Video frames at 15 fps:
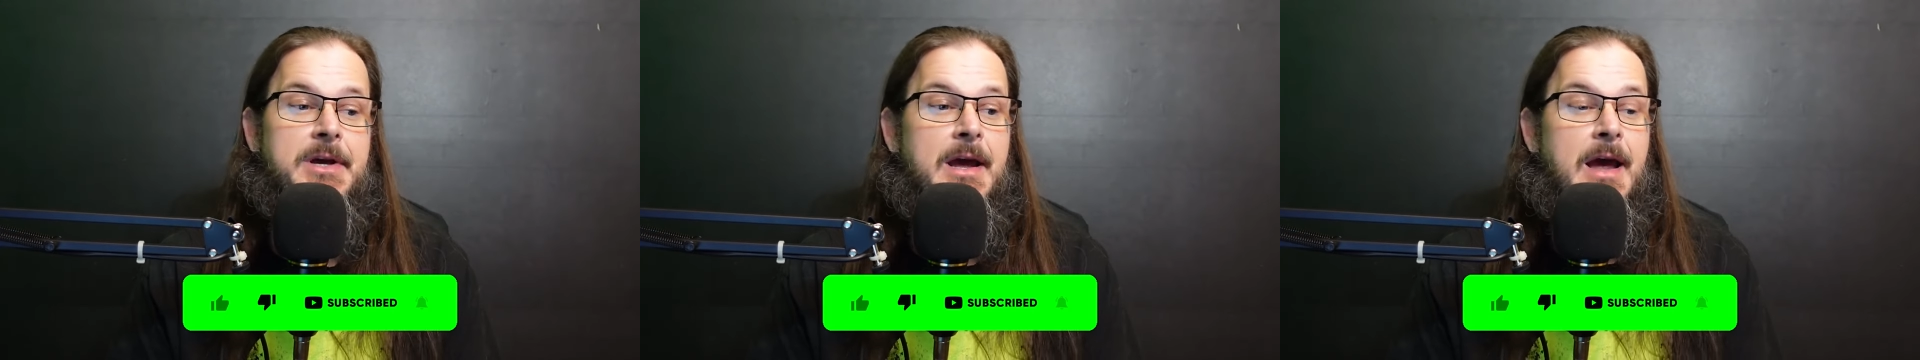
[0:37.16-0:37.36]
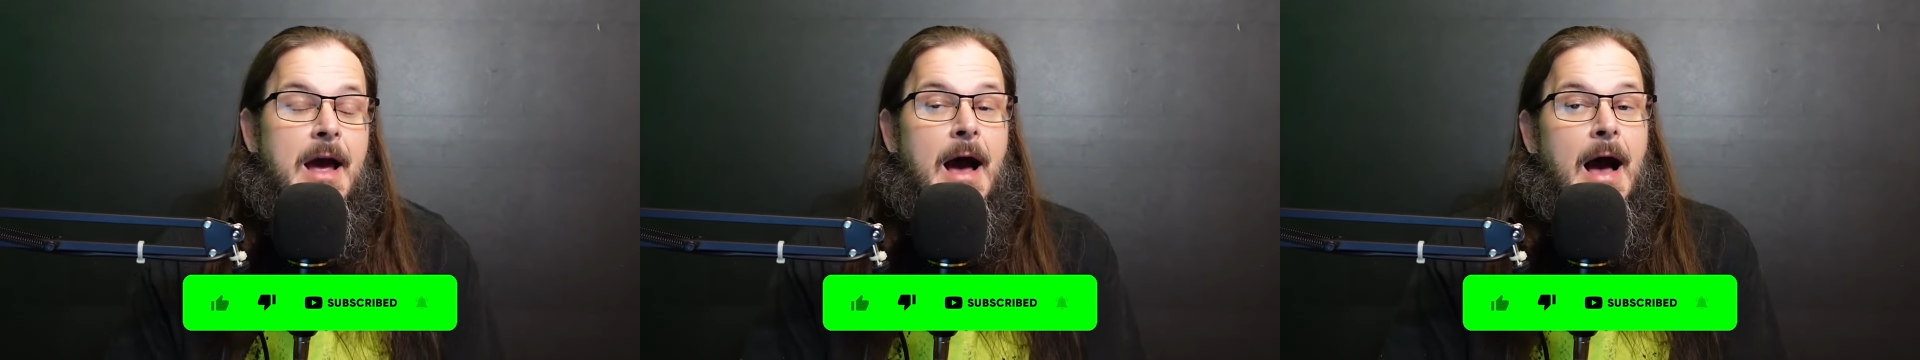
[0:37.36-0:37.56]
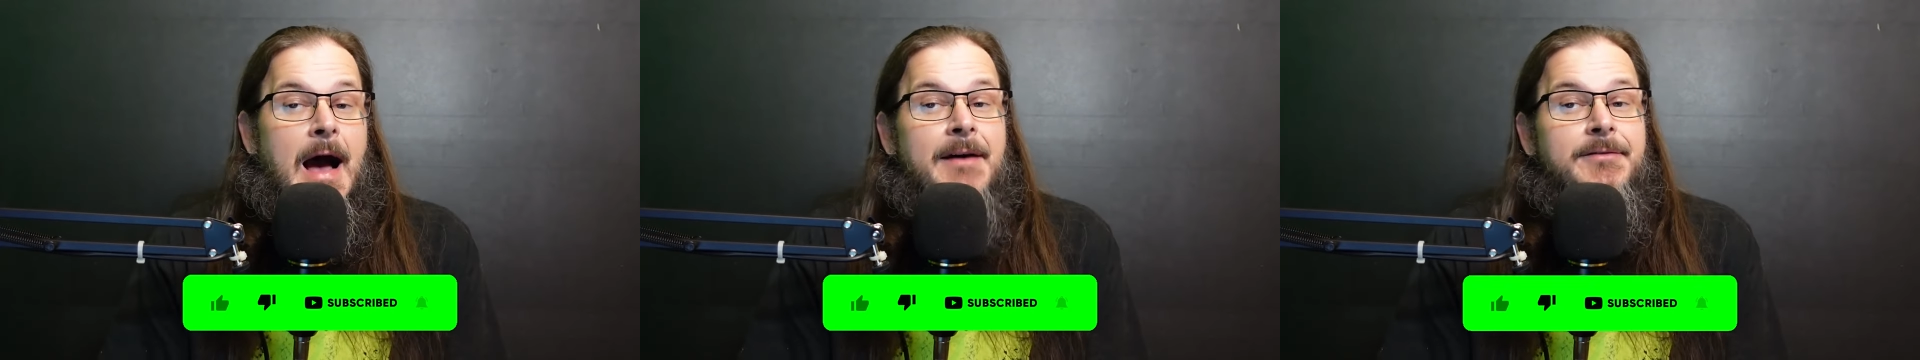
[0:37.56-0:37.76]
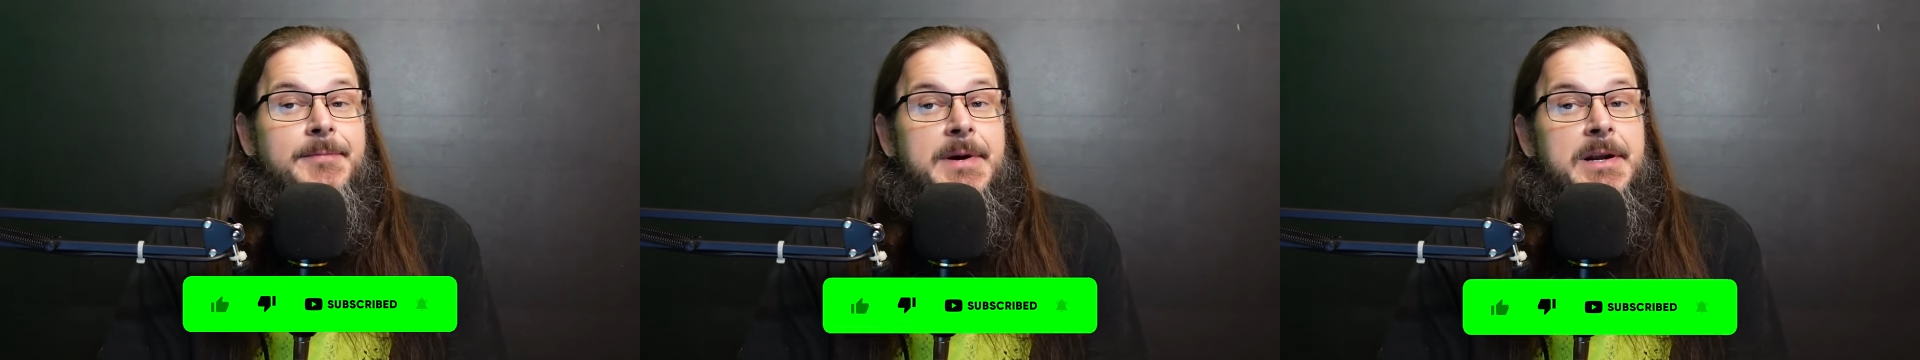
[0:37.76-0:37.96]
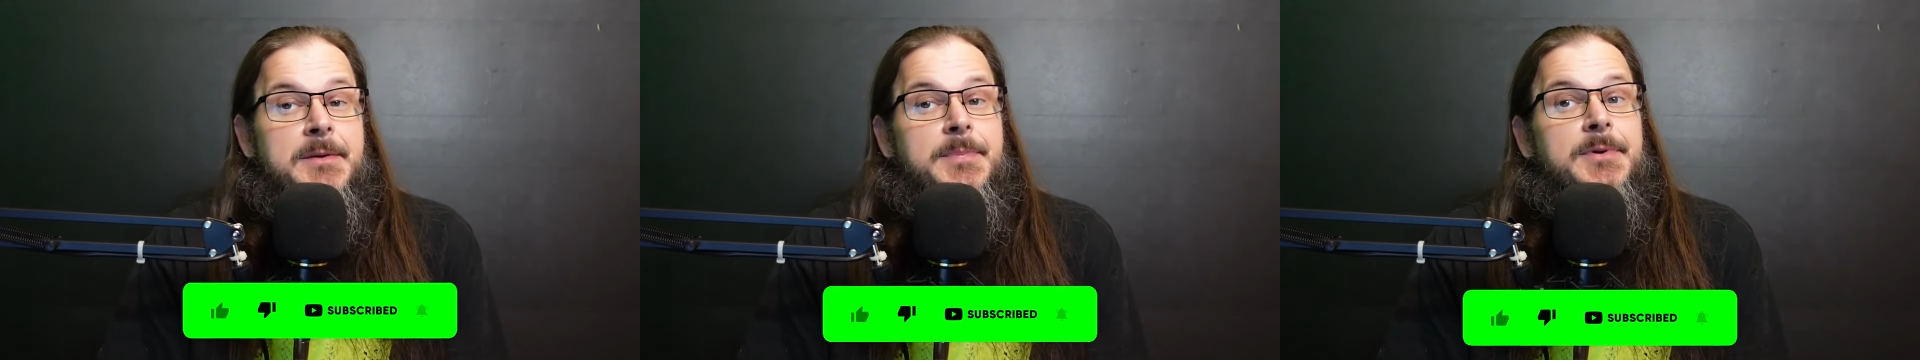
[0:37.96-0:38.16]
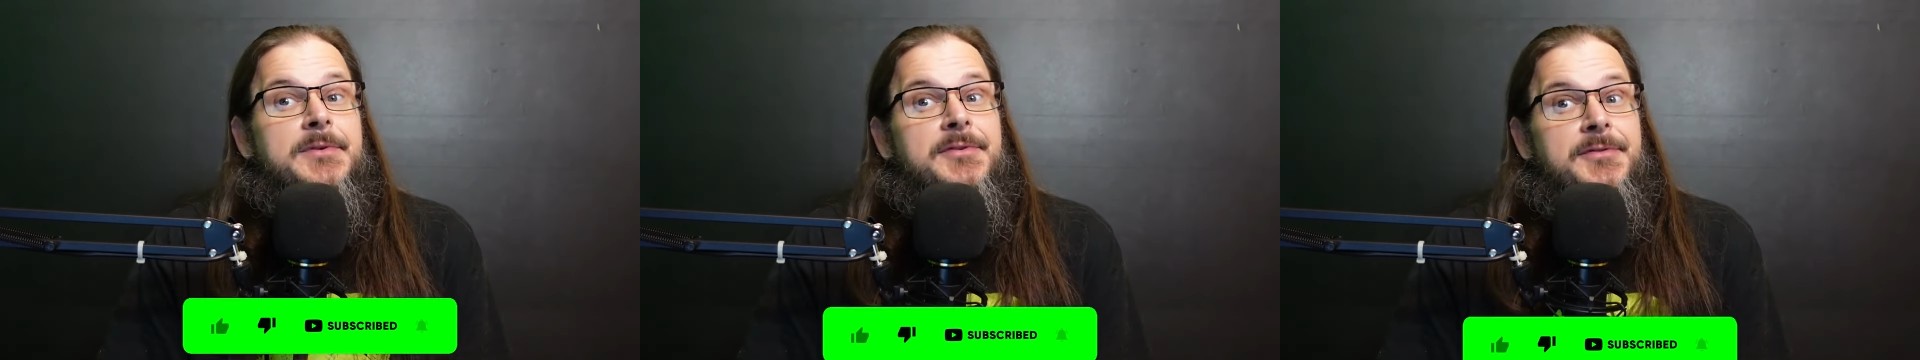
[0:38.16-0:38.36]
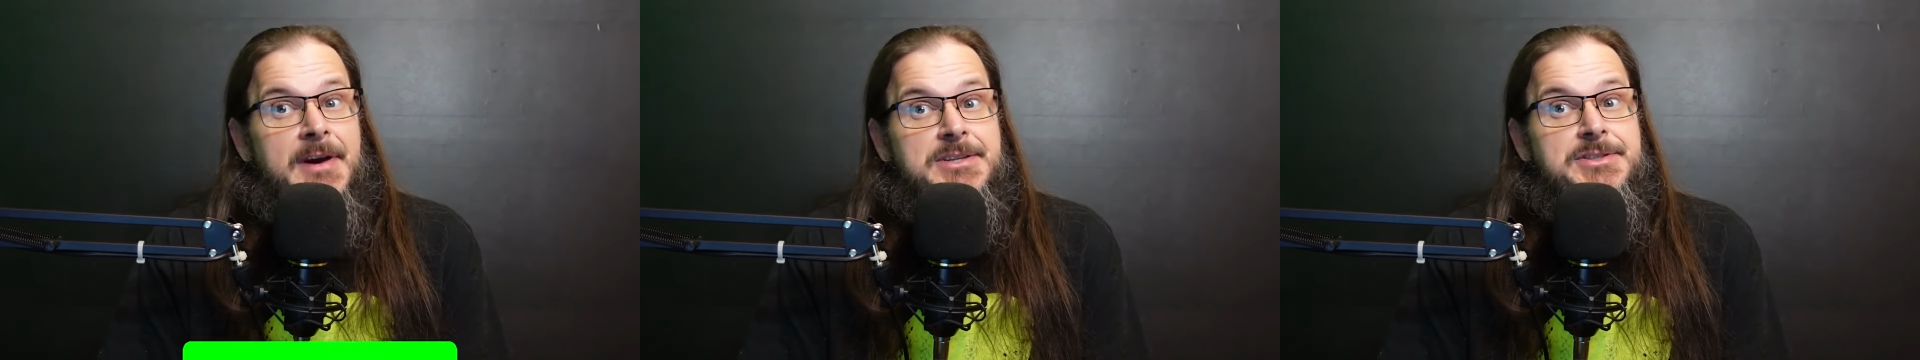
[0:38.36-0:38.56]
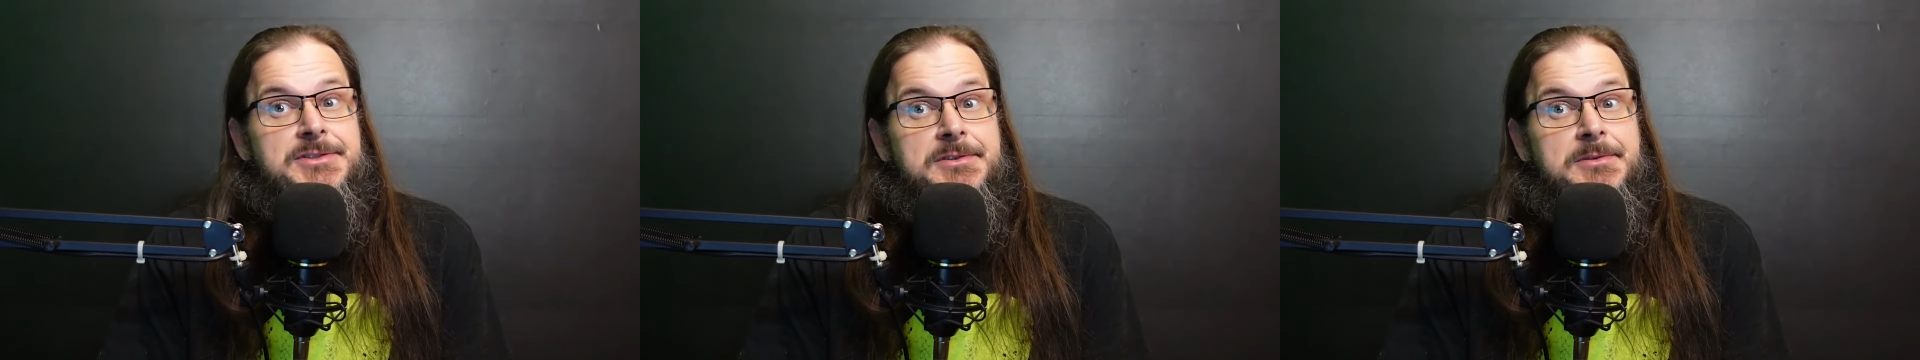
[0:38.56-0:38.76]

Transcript: I've been a professional